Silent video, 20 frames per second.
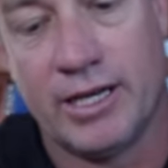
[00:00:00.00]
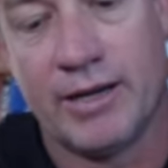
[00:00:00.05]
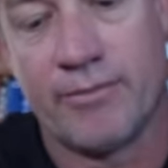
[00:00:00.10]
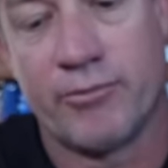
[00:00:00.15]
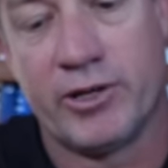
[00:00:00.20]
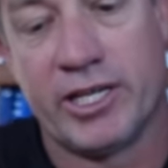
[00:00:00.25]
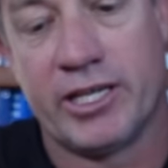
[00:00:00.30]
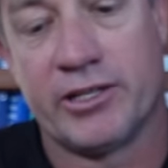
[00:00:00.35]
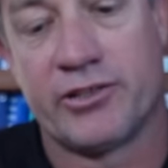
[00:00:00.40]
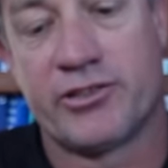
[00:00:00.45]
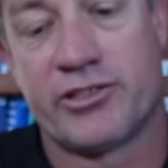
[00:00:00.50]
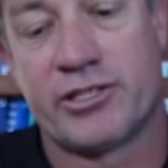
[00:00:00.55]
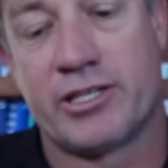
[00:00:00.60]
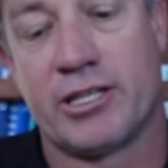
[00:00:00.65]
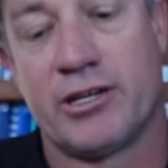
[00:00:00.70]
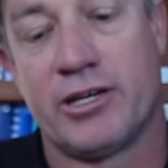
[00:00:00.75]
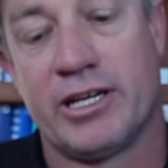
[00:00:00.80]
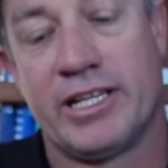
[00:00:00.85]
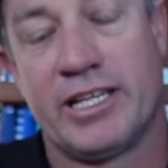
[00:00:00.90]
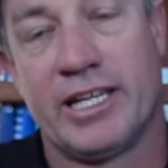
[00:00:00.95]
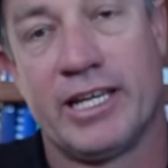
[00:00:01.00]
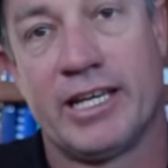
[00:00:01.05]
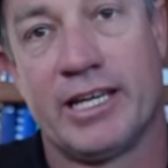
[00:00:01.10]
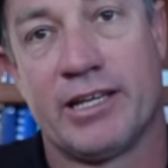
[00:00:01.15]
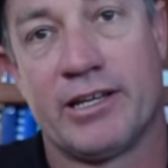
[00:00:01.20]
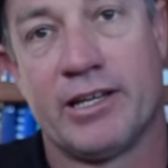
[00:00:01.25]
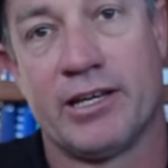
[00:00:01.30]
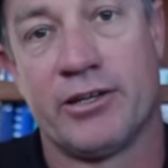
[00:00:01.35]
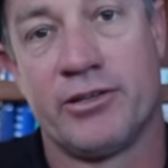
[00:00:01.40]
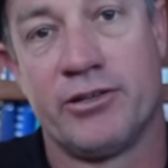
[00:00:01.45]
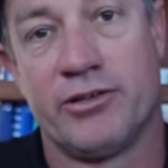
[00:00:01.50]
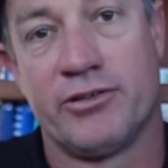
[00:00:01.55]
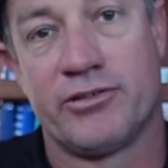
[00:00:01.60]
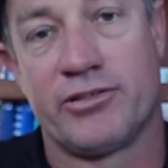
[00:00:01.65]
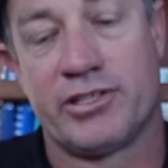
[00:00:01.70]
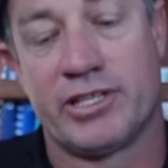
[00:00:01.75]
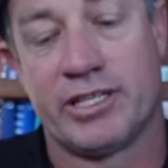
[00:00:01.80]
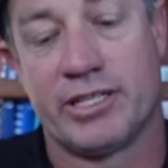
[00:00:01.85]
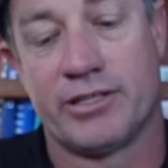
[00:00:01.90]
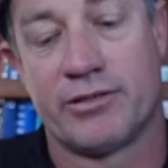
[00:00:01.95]
and we could slide down a new
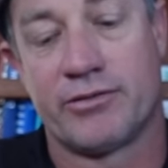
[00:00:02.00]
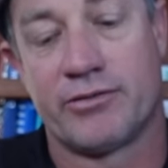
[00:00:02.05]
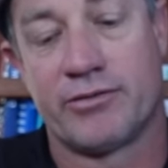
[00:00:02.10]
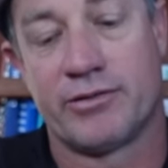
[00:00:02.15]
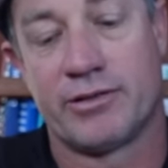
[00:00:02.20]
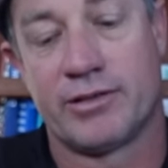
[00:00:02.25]
seal.